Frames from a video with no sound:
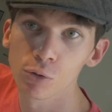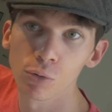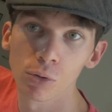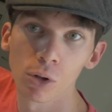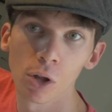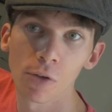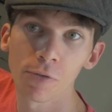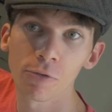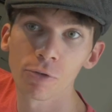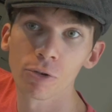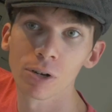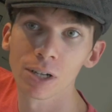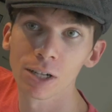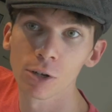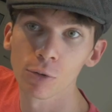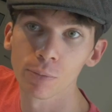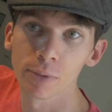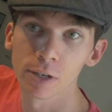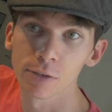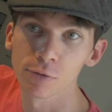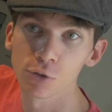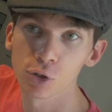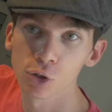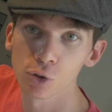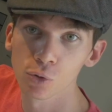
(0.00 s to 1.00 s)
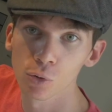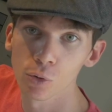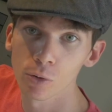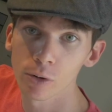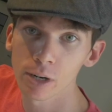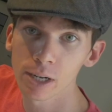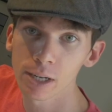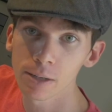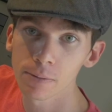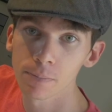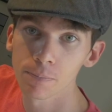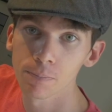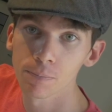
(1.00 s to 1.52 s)
will offer a little bit of
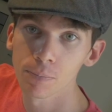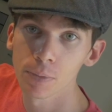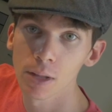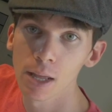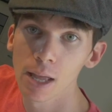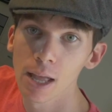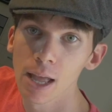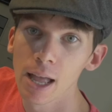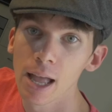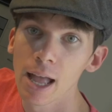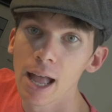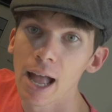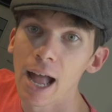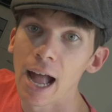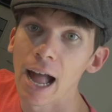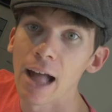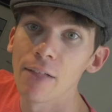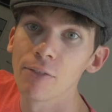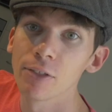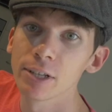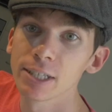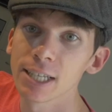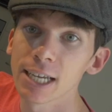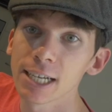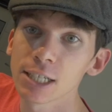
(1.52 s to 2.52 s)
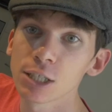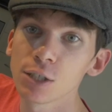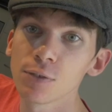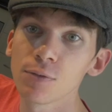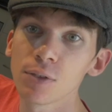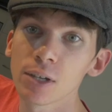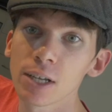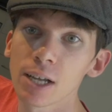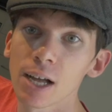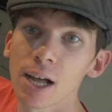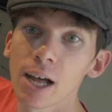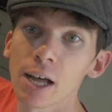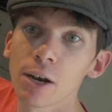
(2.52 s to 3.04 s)
story, and the text of
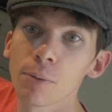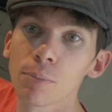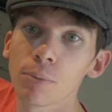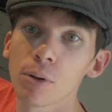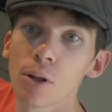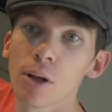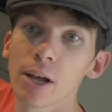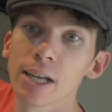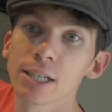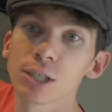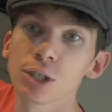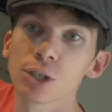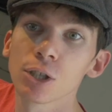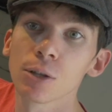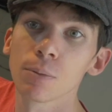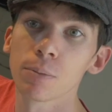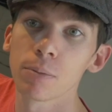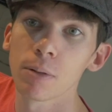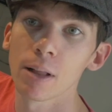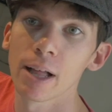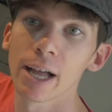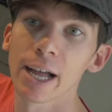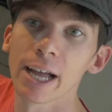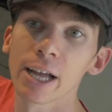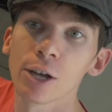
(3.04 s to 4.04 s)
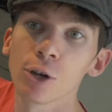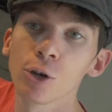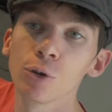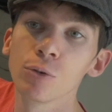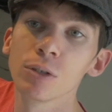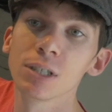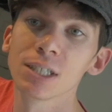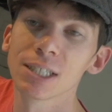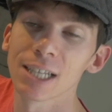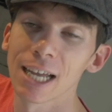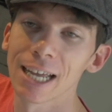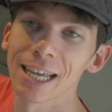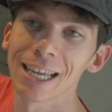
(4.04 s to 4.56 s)
the card applies to the player who
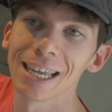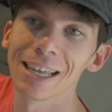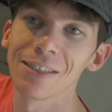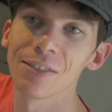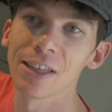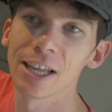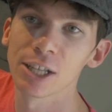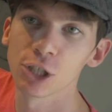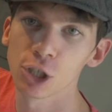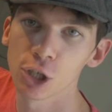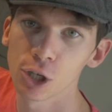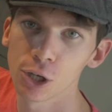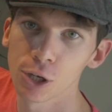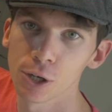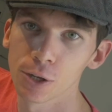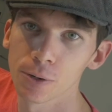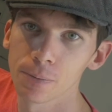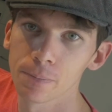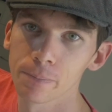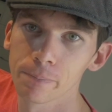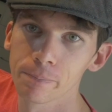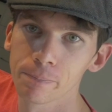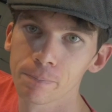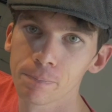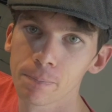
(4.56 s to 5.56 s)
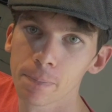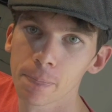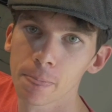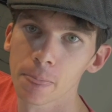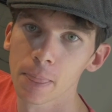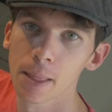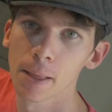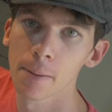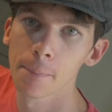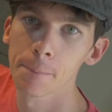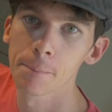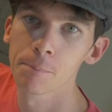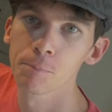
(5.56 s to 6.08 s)
is taking their turn.
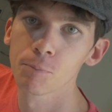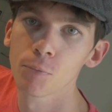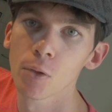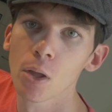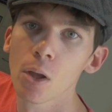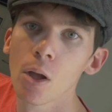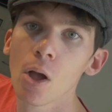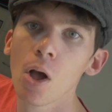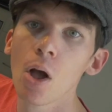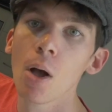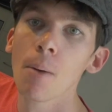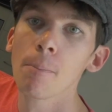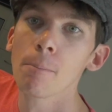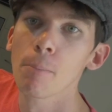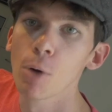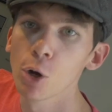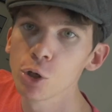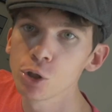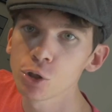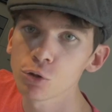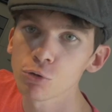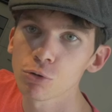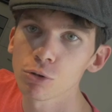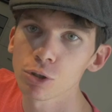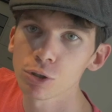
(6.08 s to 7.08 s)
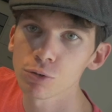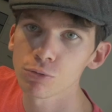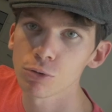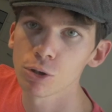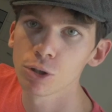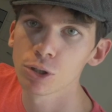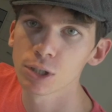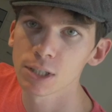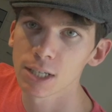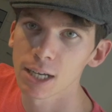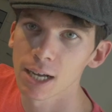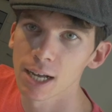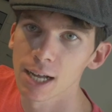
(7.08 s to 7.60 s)
Most
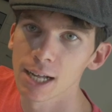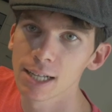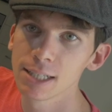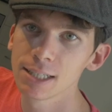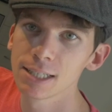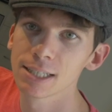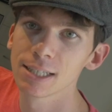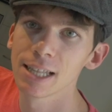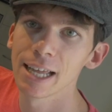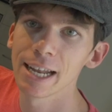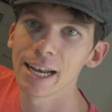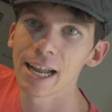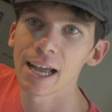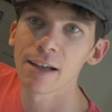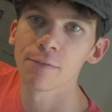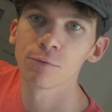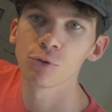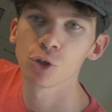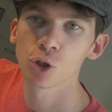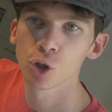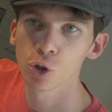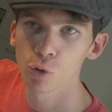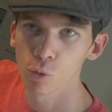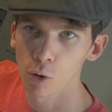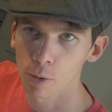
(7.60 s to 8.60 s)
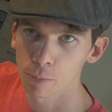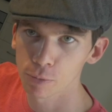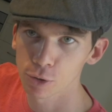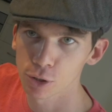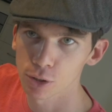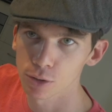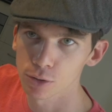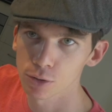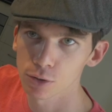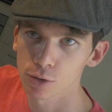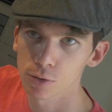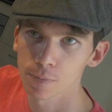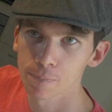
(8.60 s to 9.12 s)
Crossroads cards then have 2
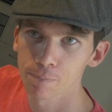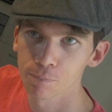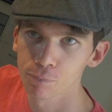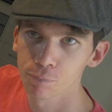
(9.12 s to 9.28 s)
options.